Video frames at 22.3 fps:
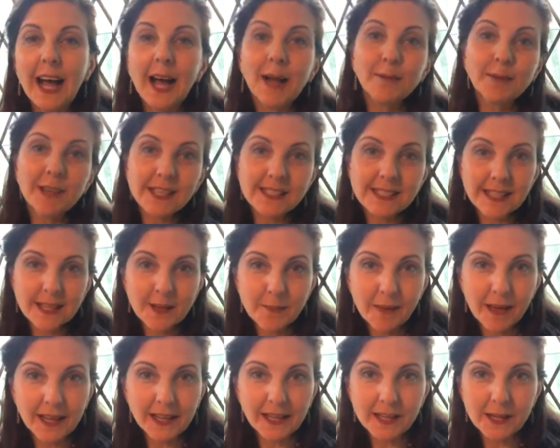I'm Lesley
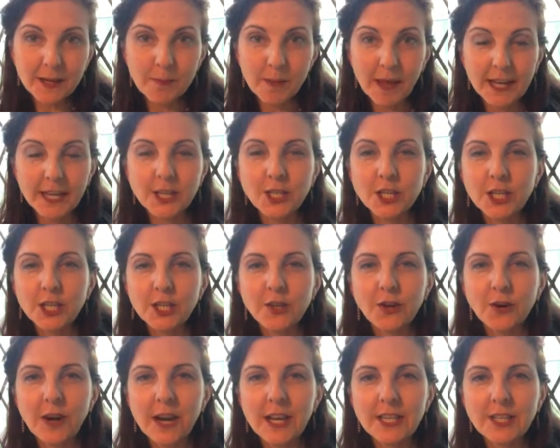Malin, Managing
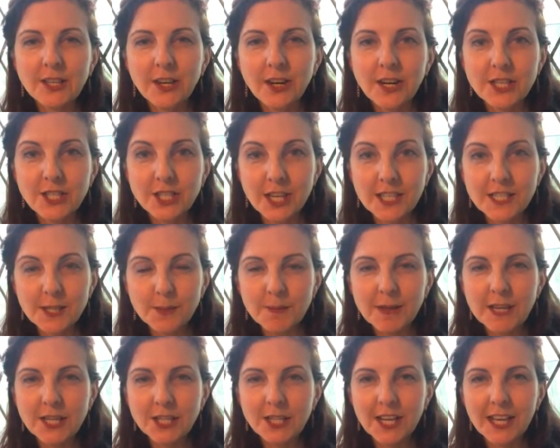Director at
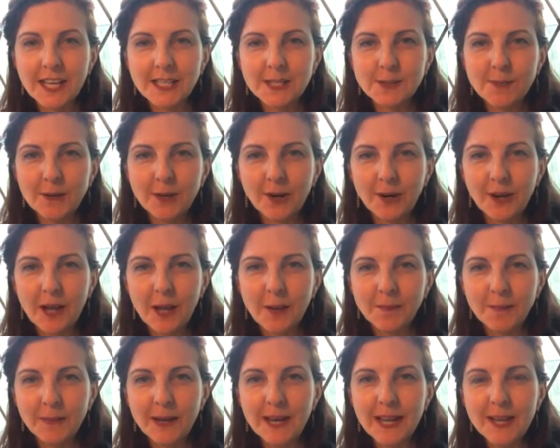Chesapeake Shakespeare
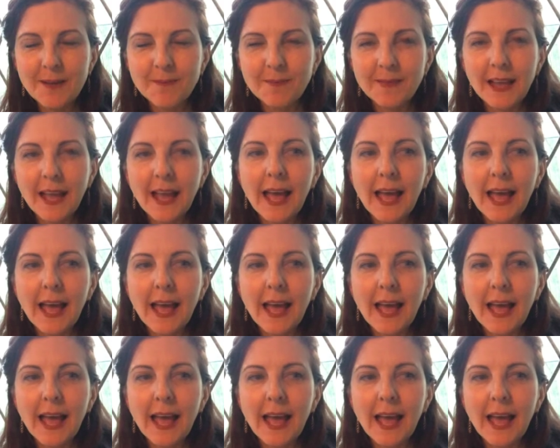Company.